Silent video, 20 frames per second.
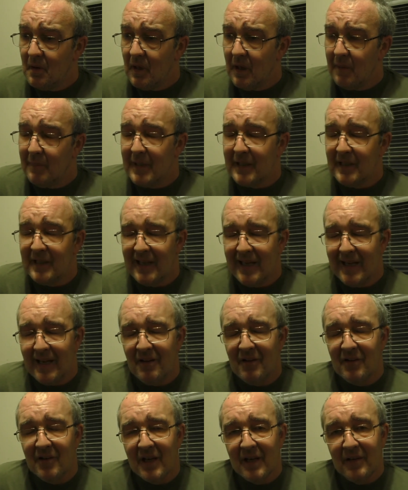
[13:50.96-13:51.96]
I mean, yeah,
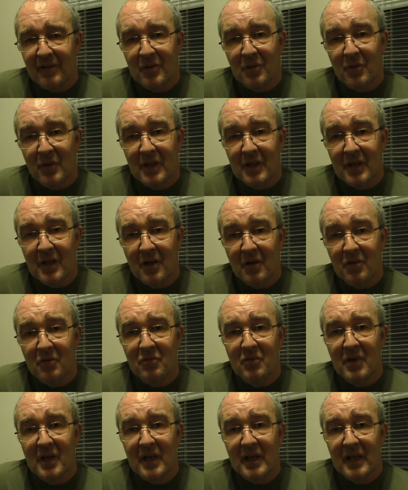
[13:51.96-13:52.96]
alright, if you want to go
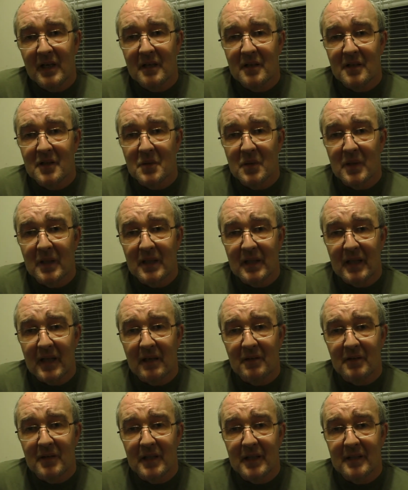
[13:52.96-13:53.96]
right into it and
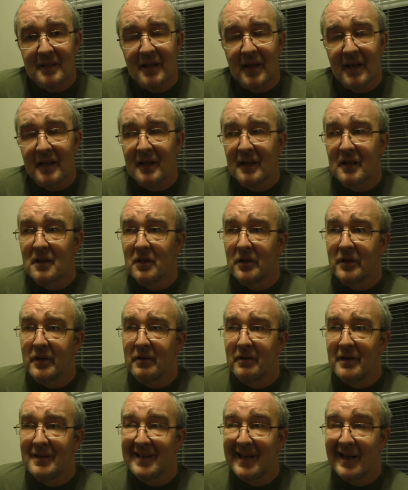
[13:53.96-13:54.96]
get really technical,
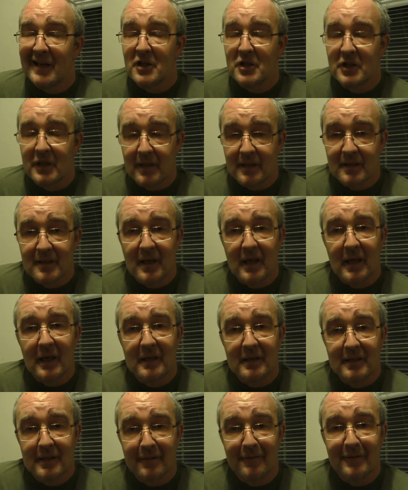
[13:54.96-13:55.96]
there is actually a
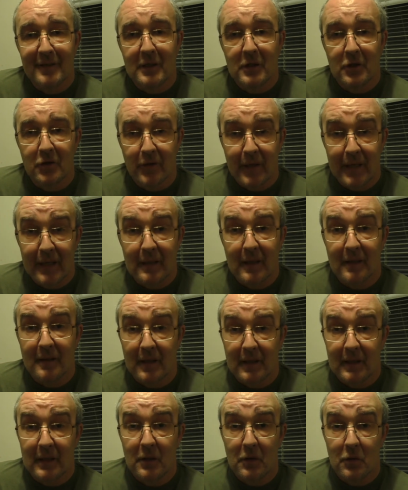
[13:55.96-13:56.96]
scientific green that
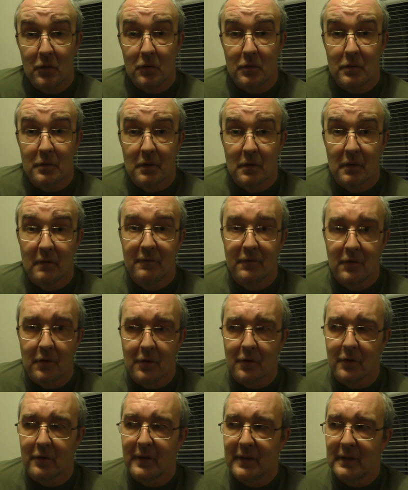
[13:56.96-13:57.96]
they use
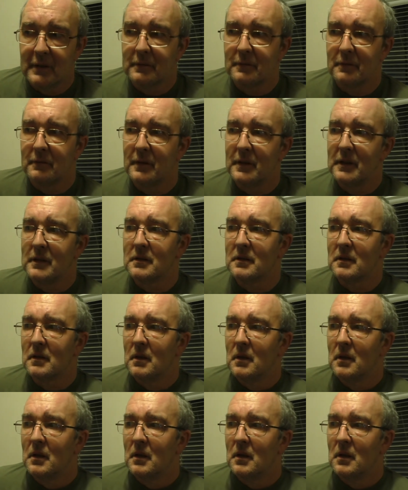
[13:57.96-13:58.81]
for green screens.